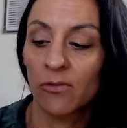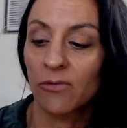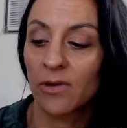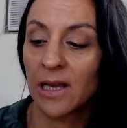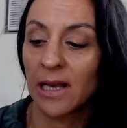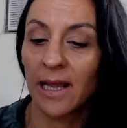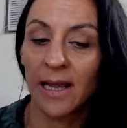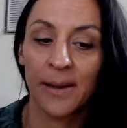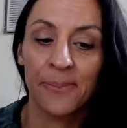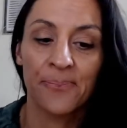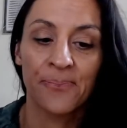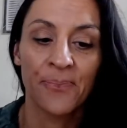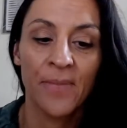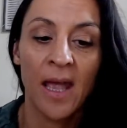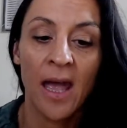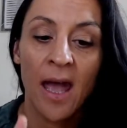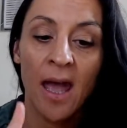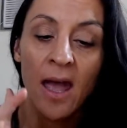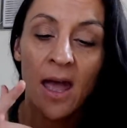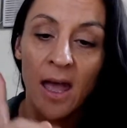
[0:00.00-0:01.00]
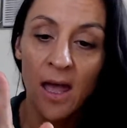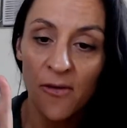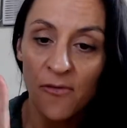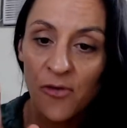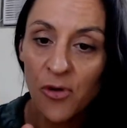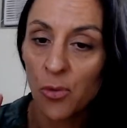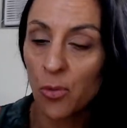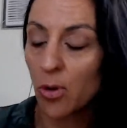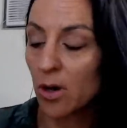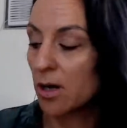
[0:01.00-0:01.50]
really. If
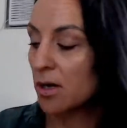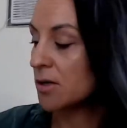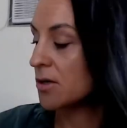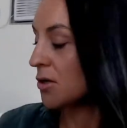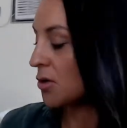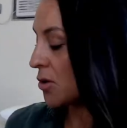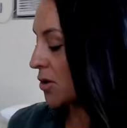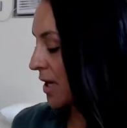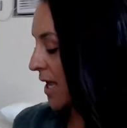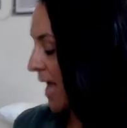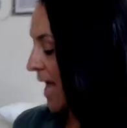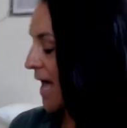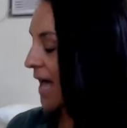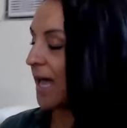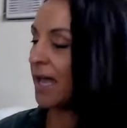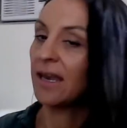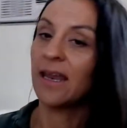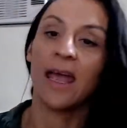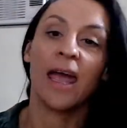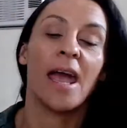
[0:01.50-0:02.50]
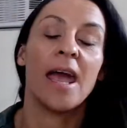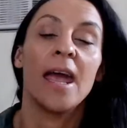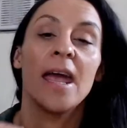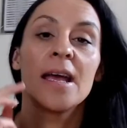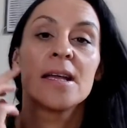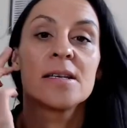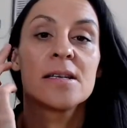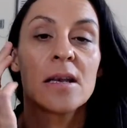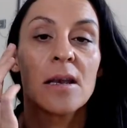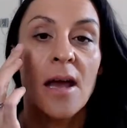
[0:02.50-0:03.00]
you want, you can
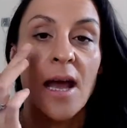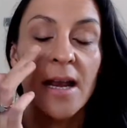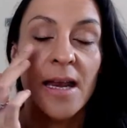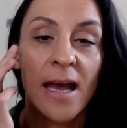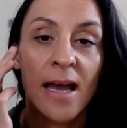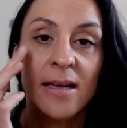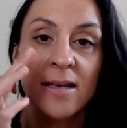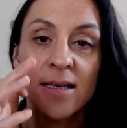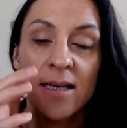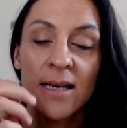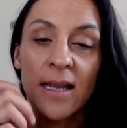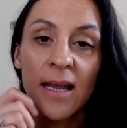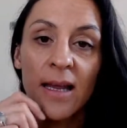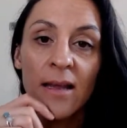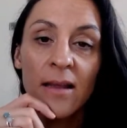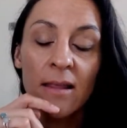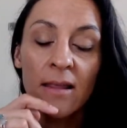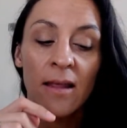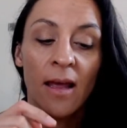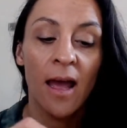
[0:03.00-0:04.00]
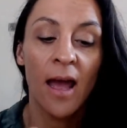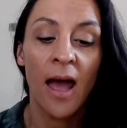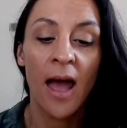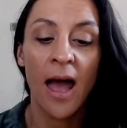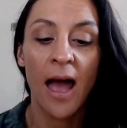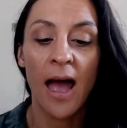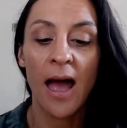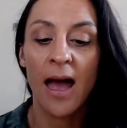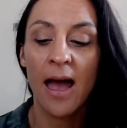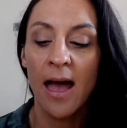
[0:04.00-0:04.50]
add liner underneath.
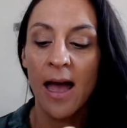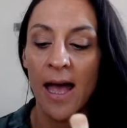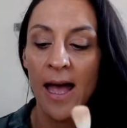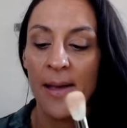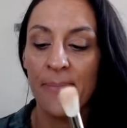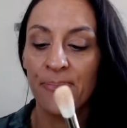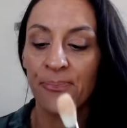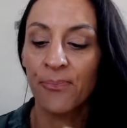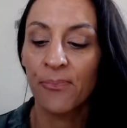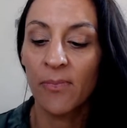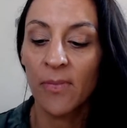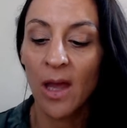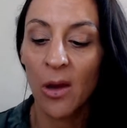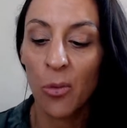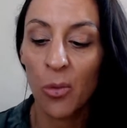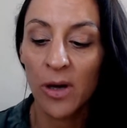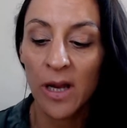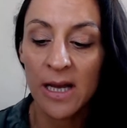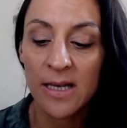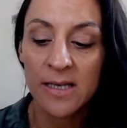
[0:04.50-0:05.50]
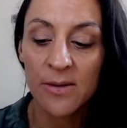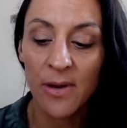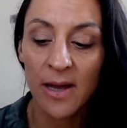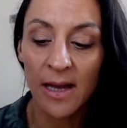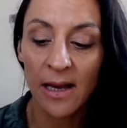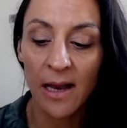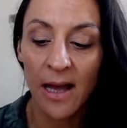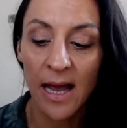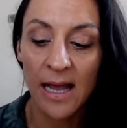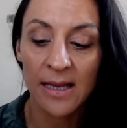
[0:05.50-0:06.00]
When I did my
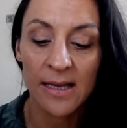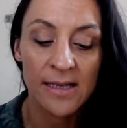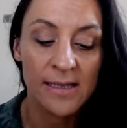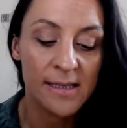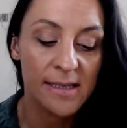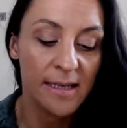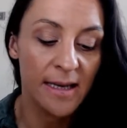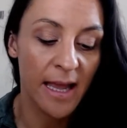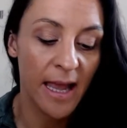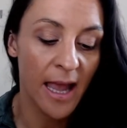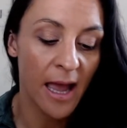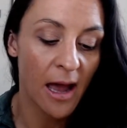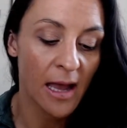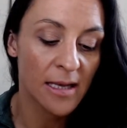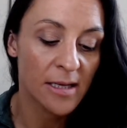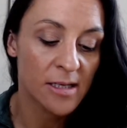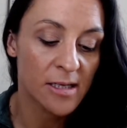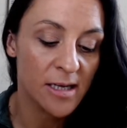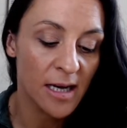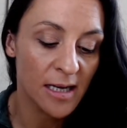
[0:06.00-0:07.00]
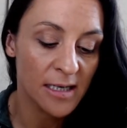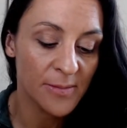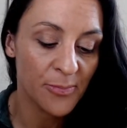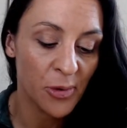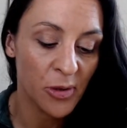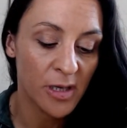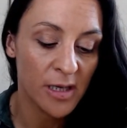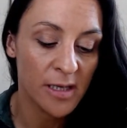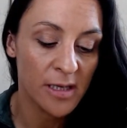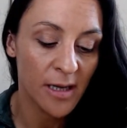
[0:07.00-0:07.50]
client yesterday, I just
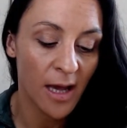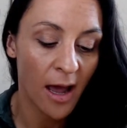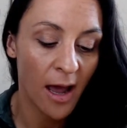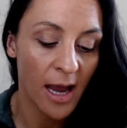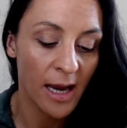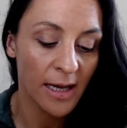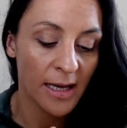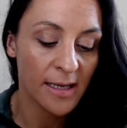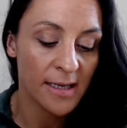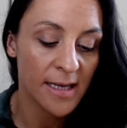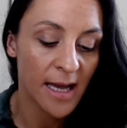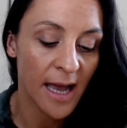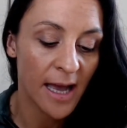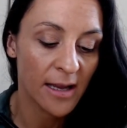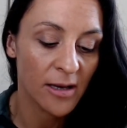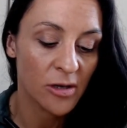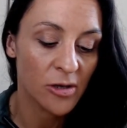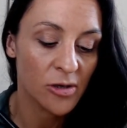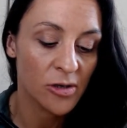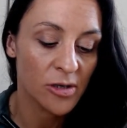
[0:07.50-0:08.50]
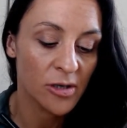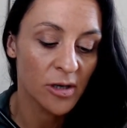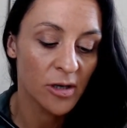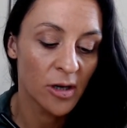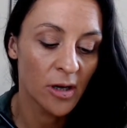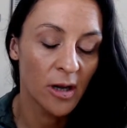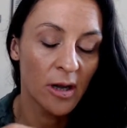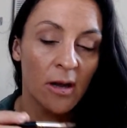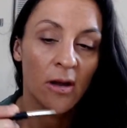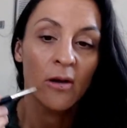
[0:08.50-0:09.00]
put a tiny touch
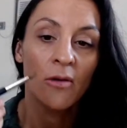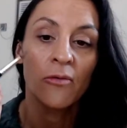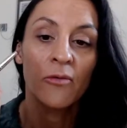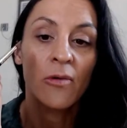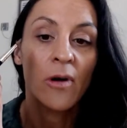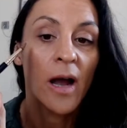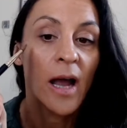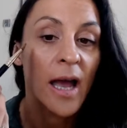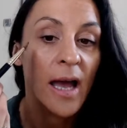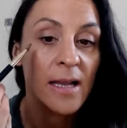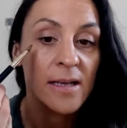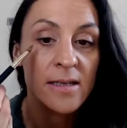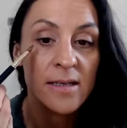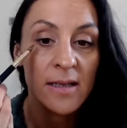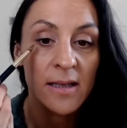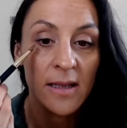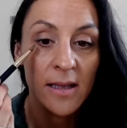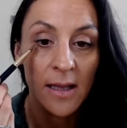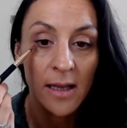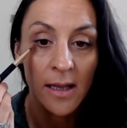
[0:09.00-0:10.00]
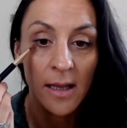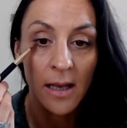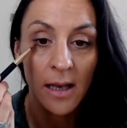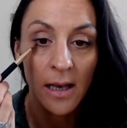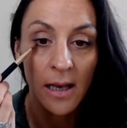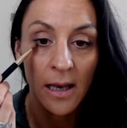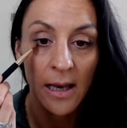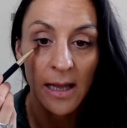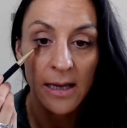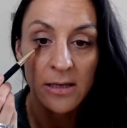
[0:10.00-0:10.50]
right under the
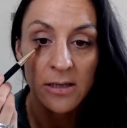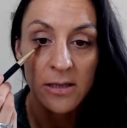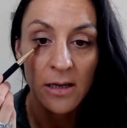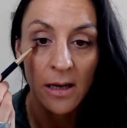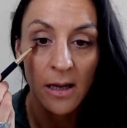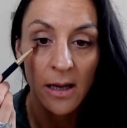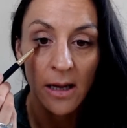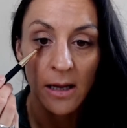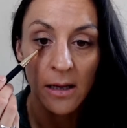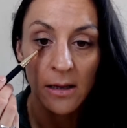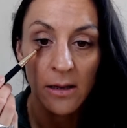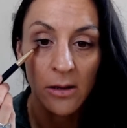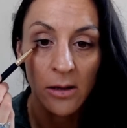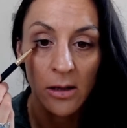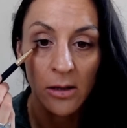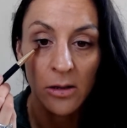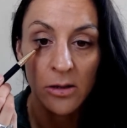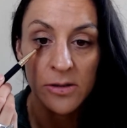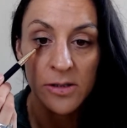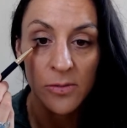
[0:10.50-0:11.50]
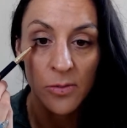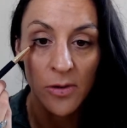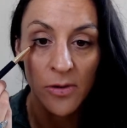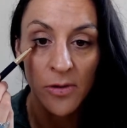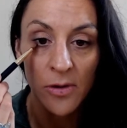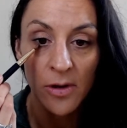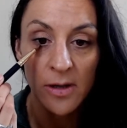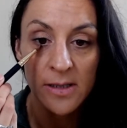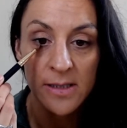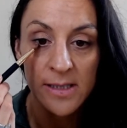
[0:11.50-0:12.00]
lash line. You can use it with
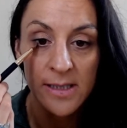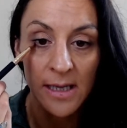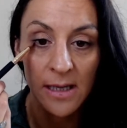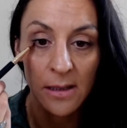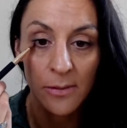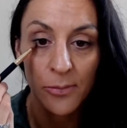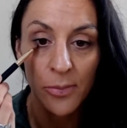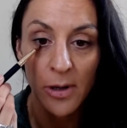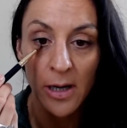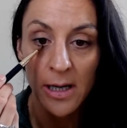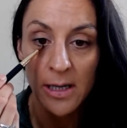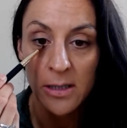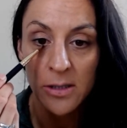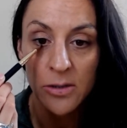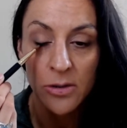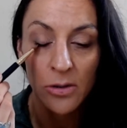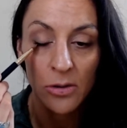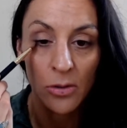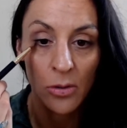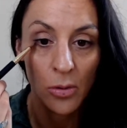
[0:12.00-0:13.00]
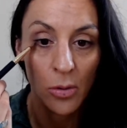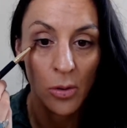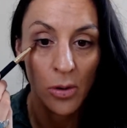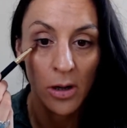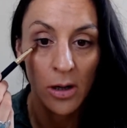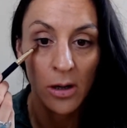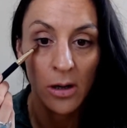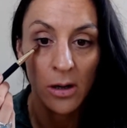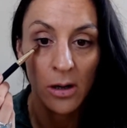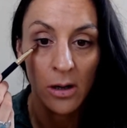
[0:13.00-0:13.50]
your concealer brush
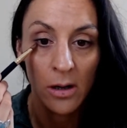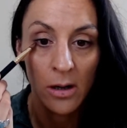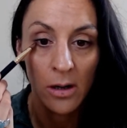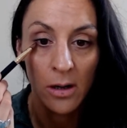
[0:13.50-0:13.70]
or